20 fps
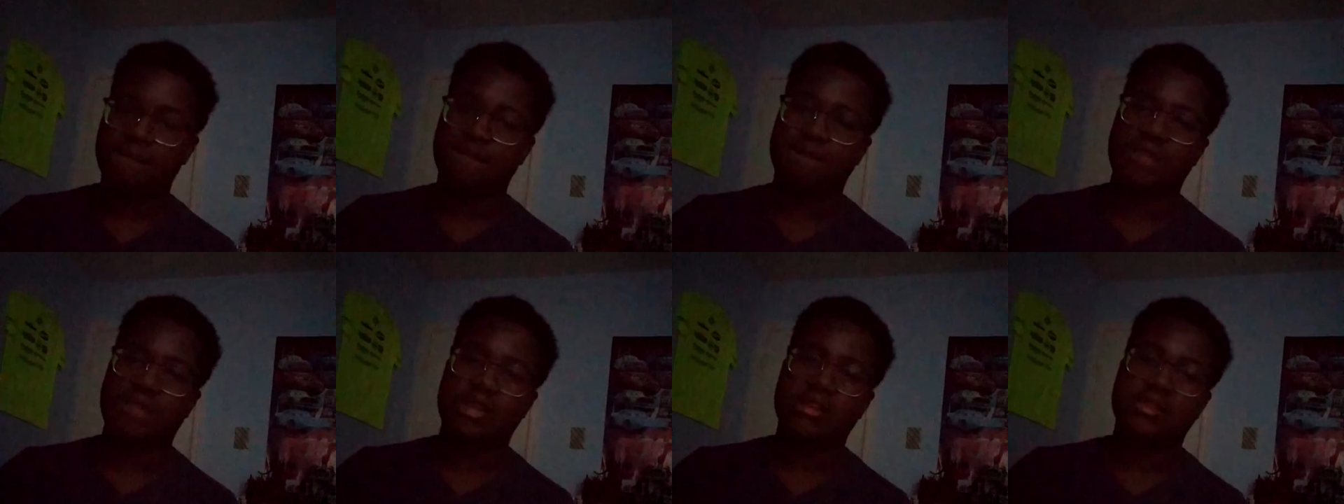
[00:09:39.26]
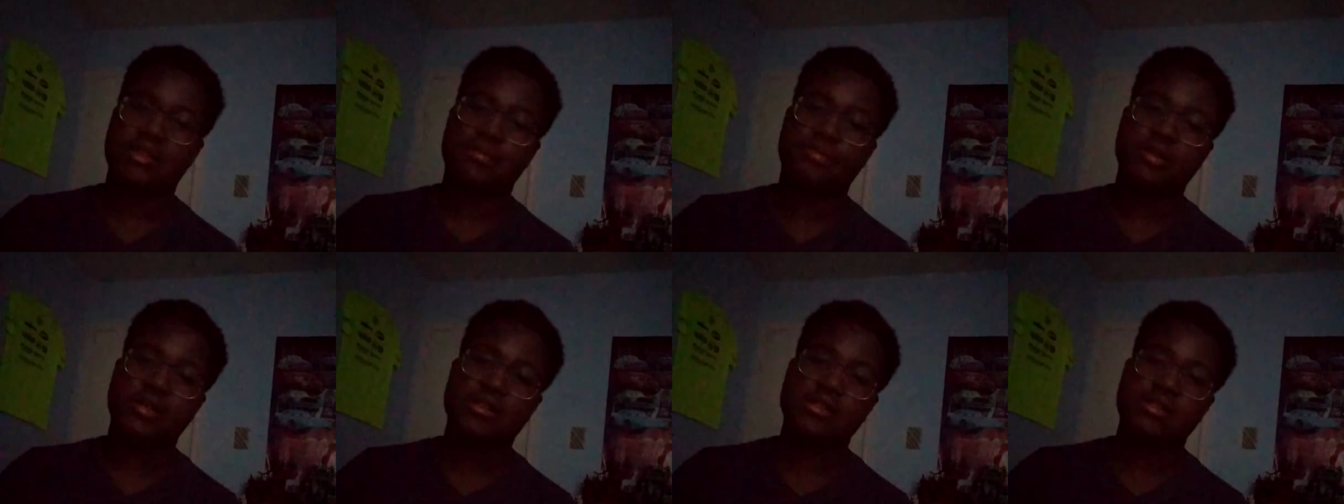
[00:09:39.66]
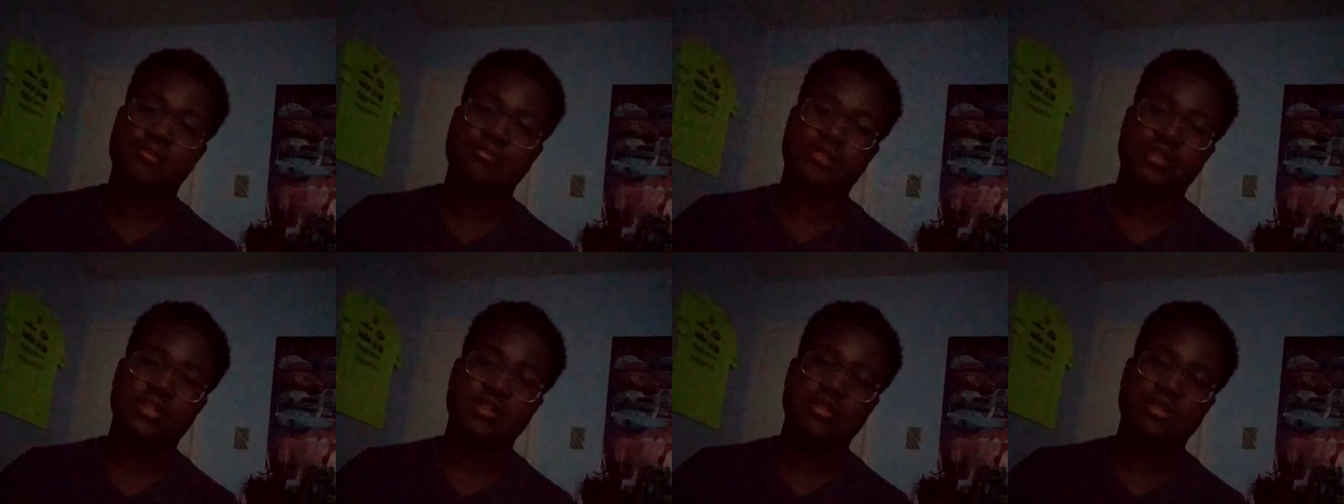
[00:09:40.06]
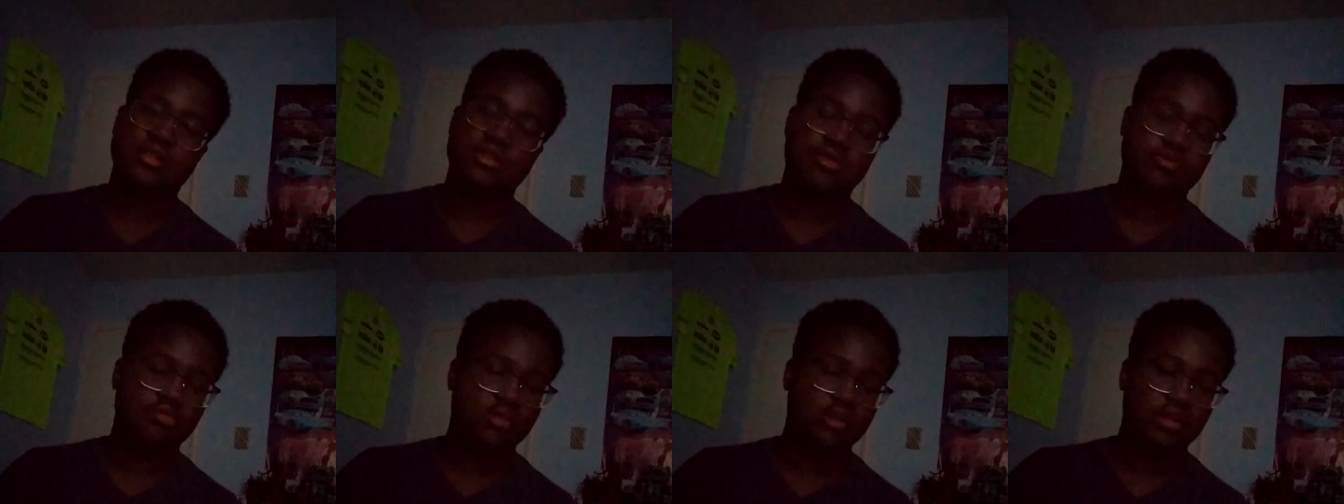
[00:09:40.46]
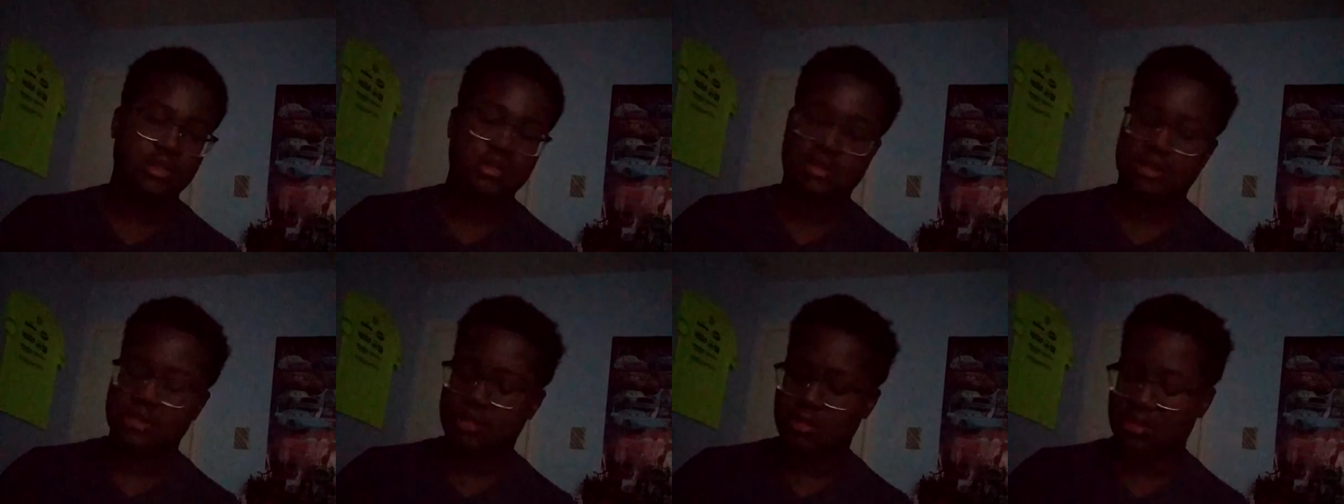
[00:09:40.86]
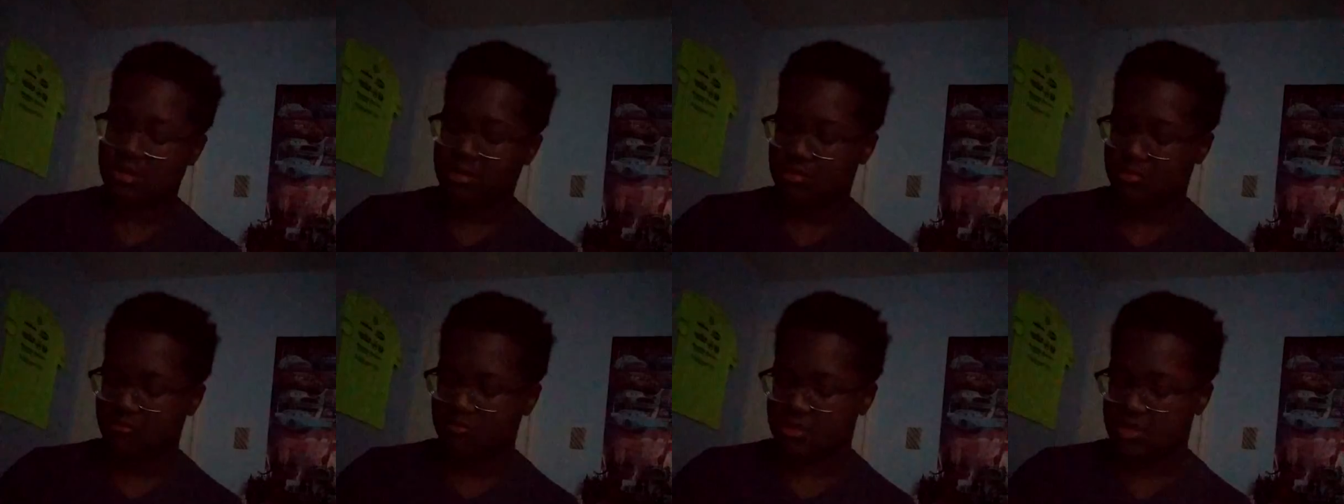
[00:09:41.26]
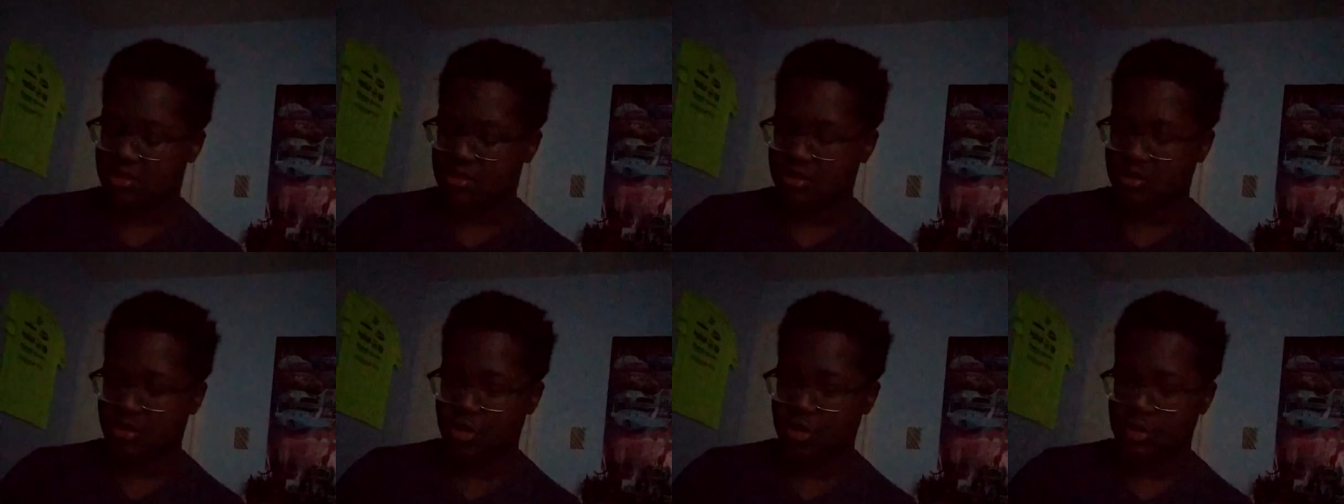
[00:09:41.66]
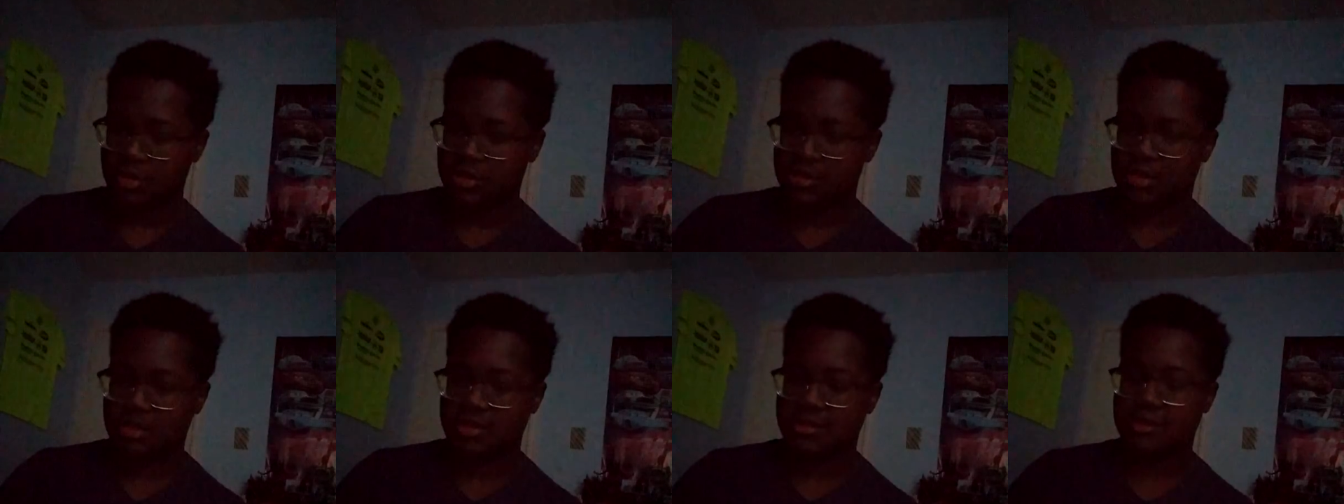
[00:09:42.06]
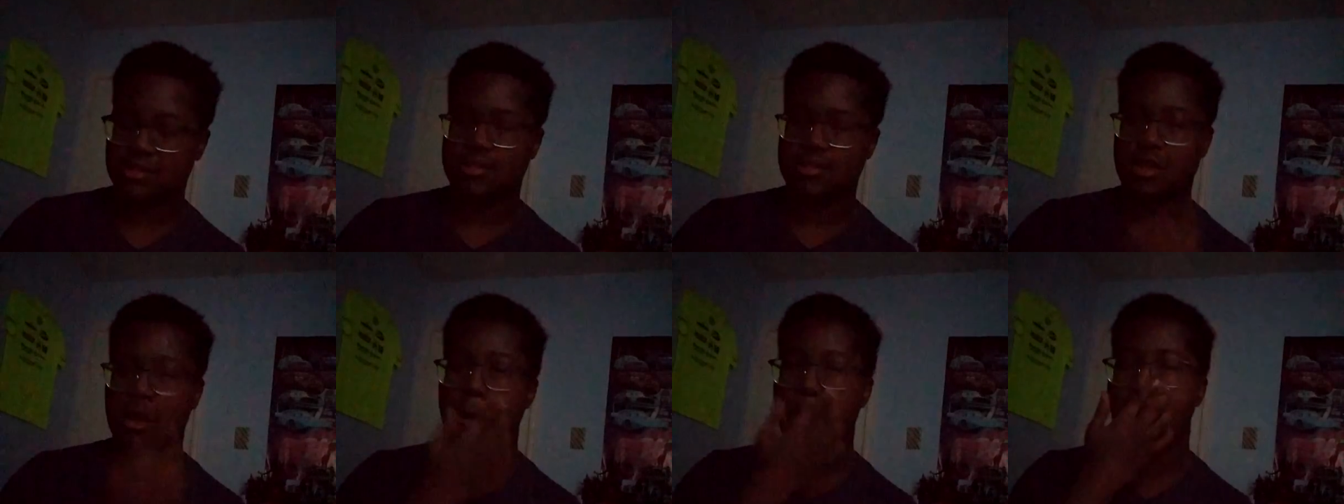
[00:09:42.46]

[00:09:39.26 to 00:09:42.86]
And the pitching part is really kind of one of the hardest things.